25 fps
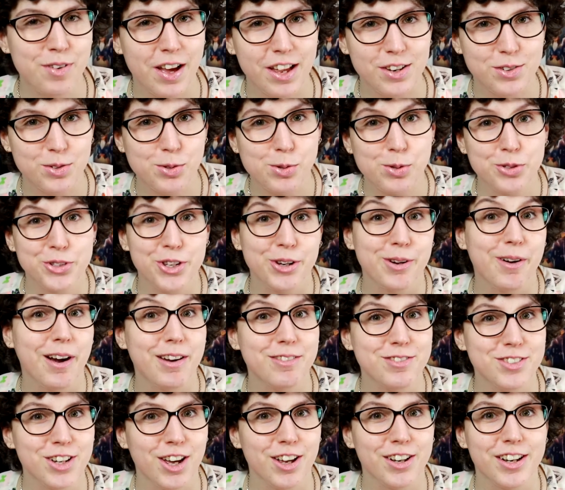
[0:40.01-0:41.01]
and also
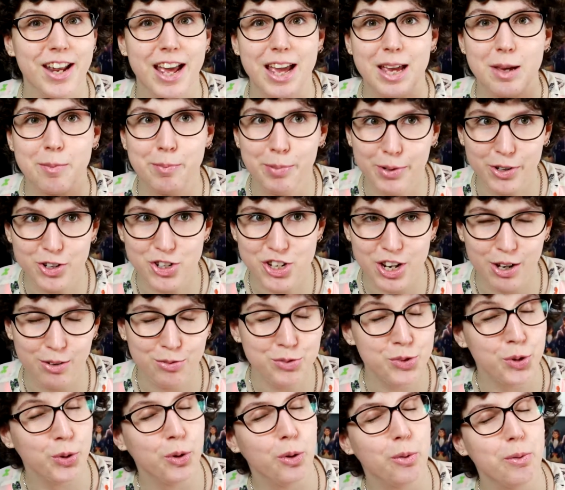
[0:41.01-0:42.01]
I've done a
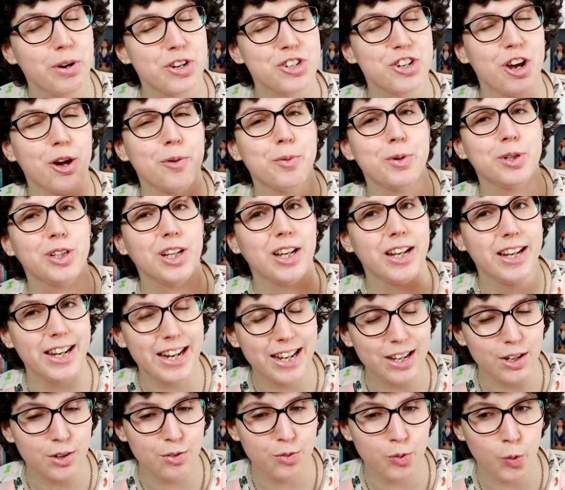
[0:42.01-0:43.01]
bookshelf tour which I will
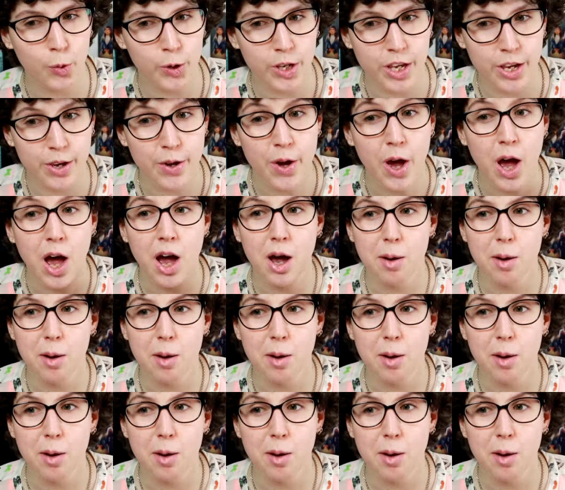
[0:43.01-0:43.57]
link for you,